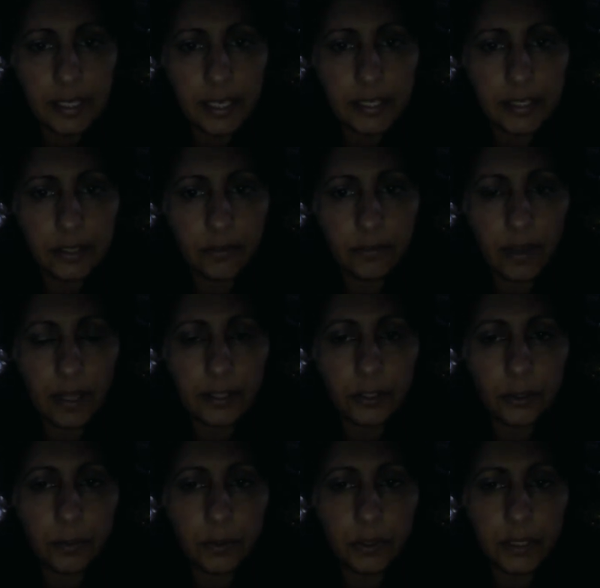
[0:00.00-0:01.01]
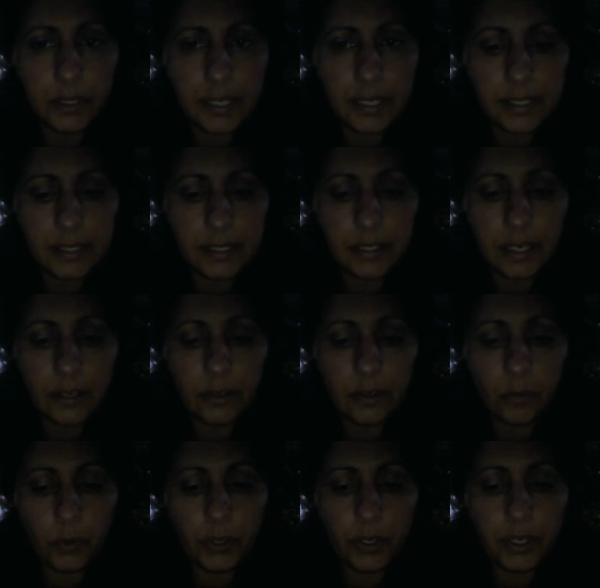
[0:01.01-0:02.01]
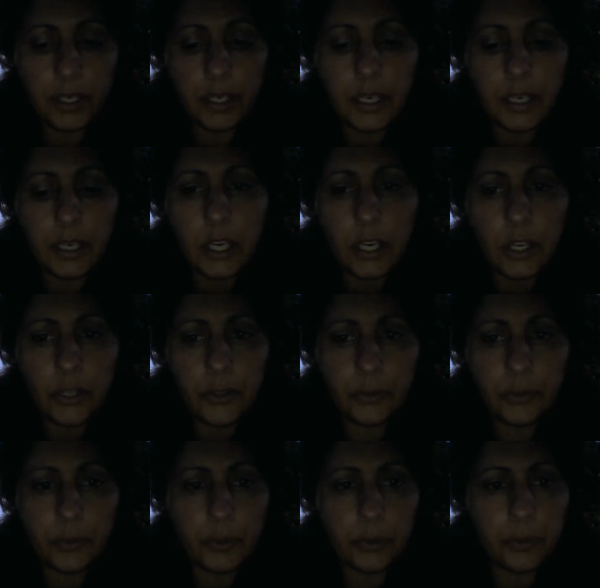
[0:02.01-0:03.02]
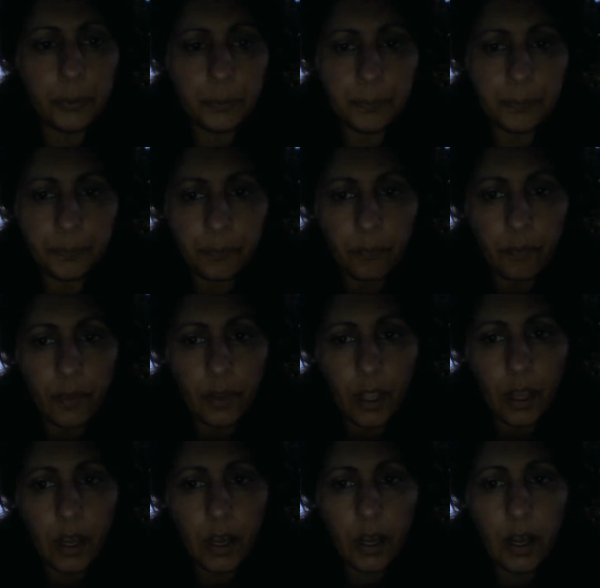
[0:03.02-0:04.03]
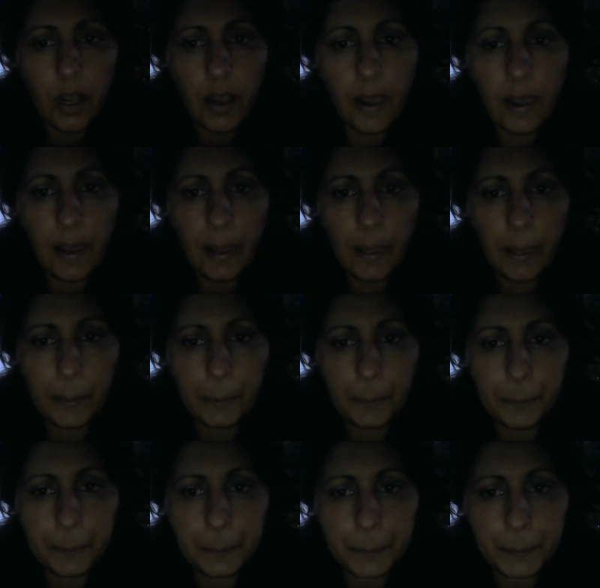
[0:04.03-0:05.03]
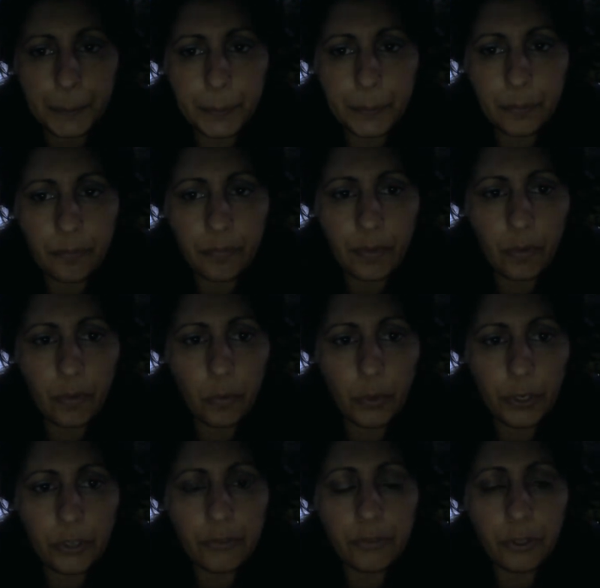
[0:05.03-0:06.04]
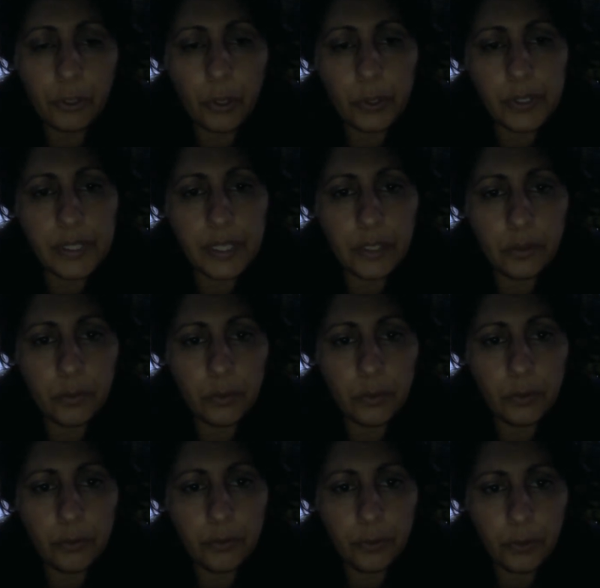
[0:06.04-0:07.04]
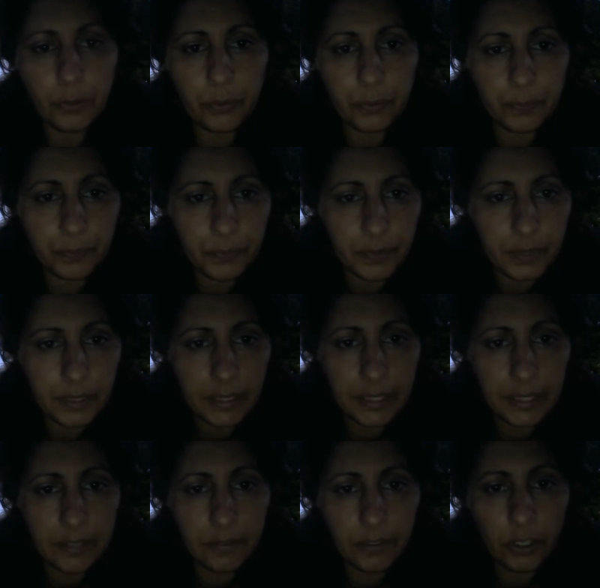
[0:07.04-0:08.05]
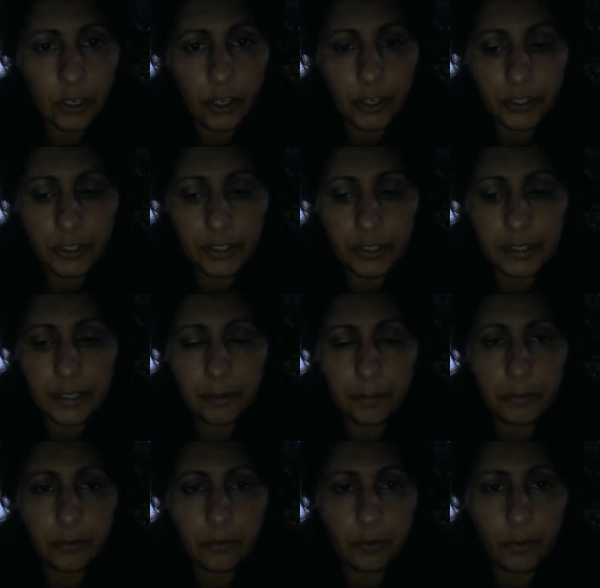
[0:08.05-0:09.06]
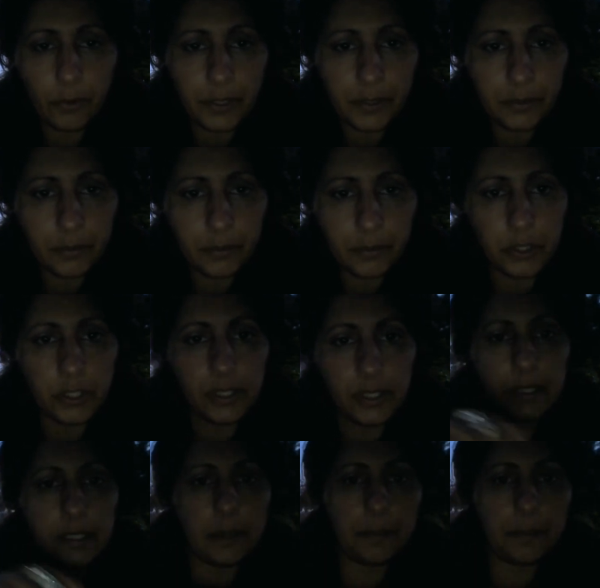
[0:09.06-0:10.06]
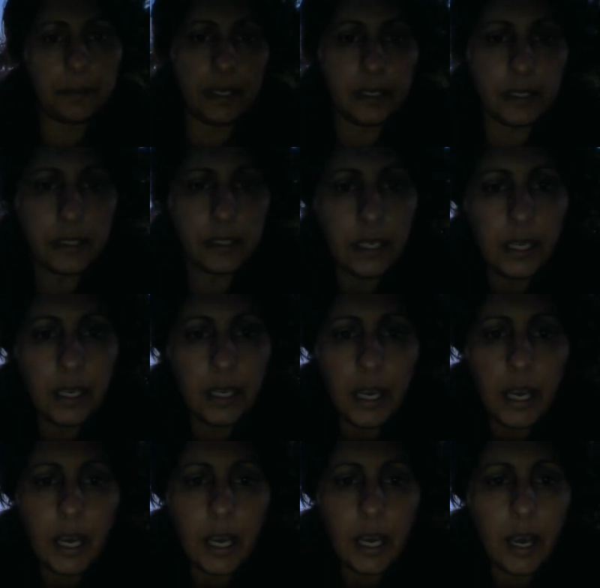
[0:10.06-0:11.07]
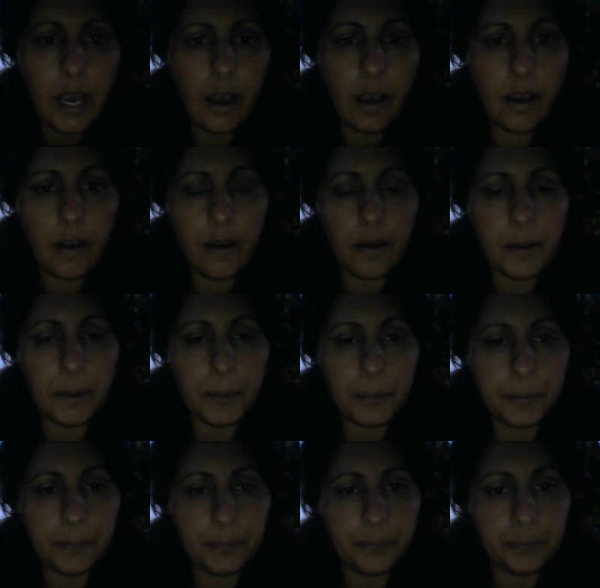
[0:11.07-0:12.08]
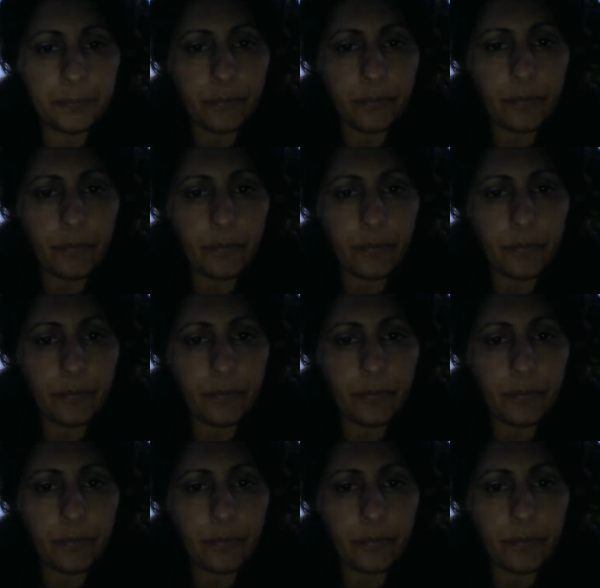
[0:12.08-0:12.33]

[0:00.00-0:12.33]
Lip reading: as a valuable lesson and through um, work for Kosen Rufu even harder than before, which is peace. Um,